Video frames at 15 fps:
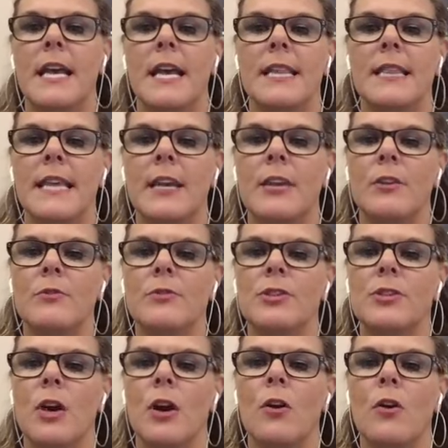thank you
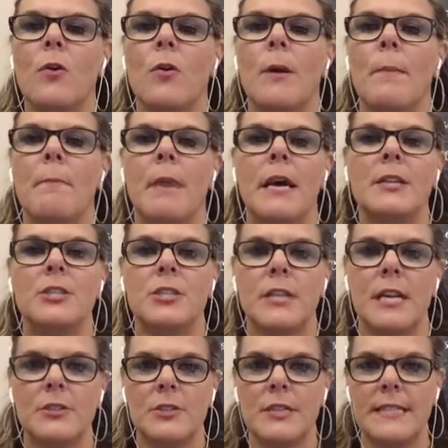so much,
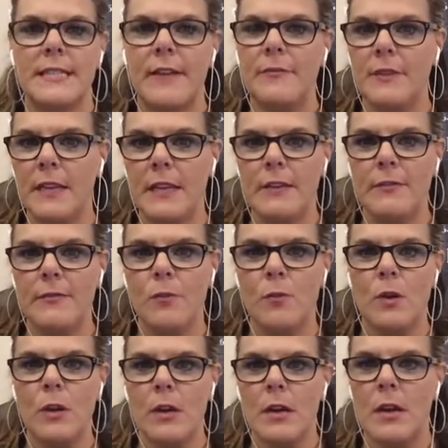Dr. Stephanie,
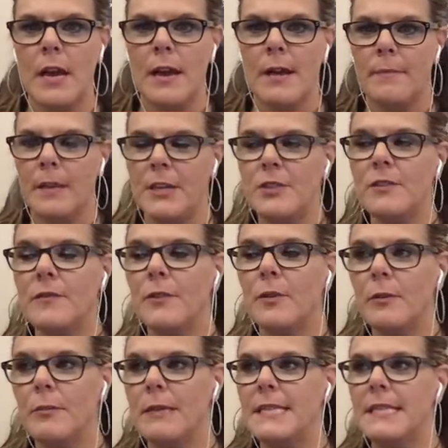for um,
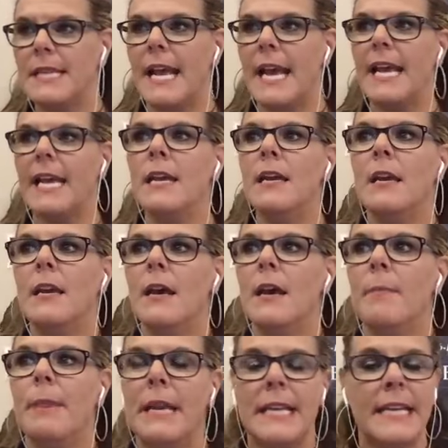interviewing me today.
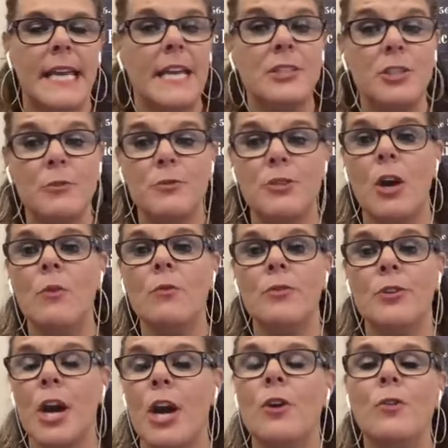But in case you don't
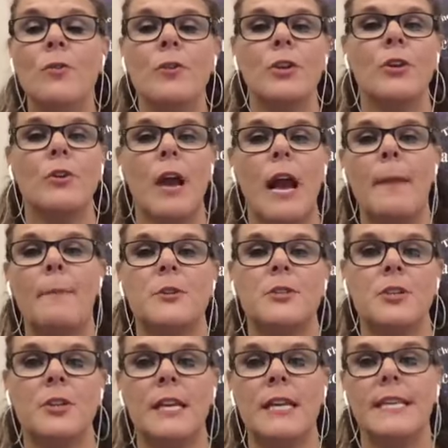know, your
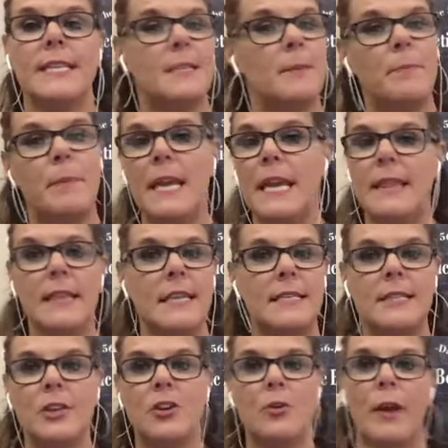opportunity to be in this
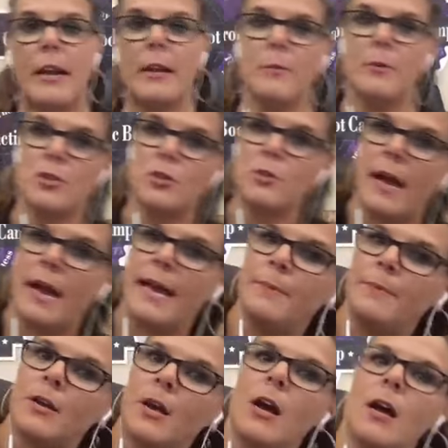incredible
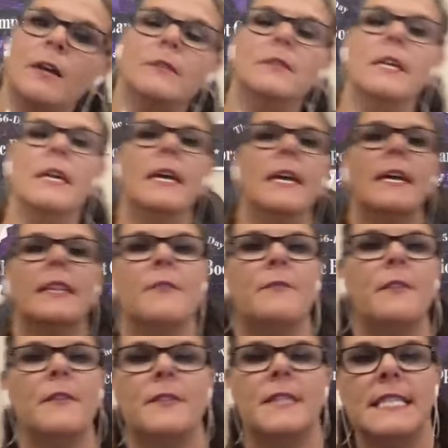tribe called the
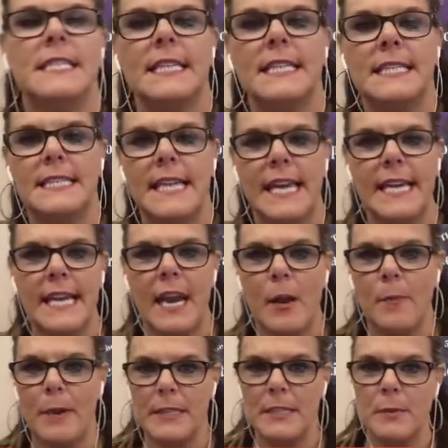56 Day
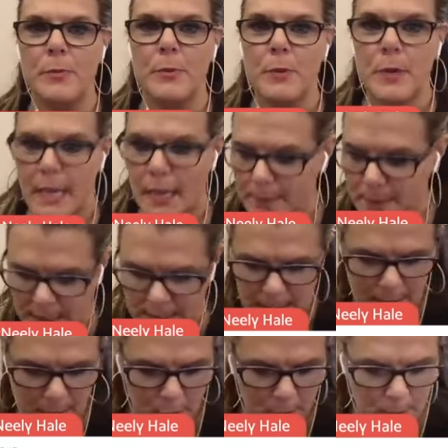Chiropractic Boot Camp to
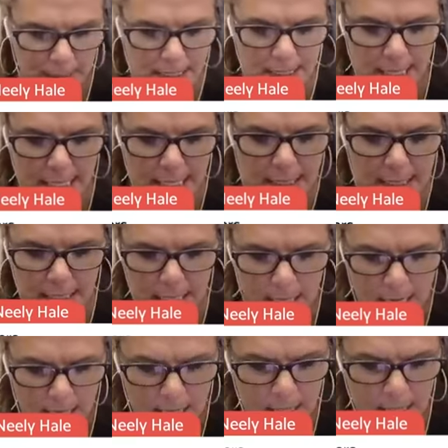Double Your Business,
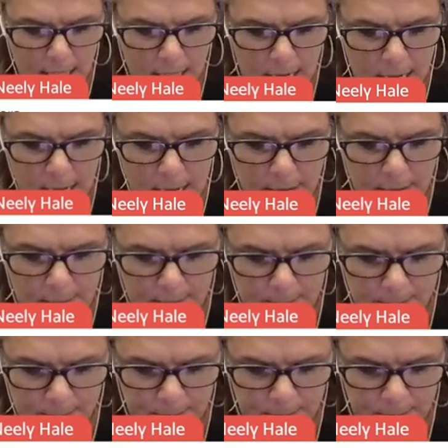the um,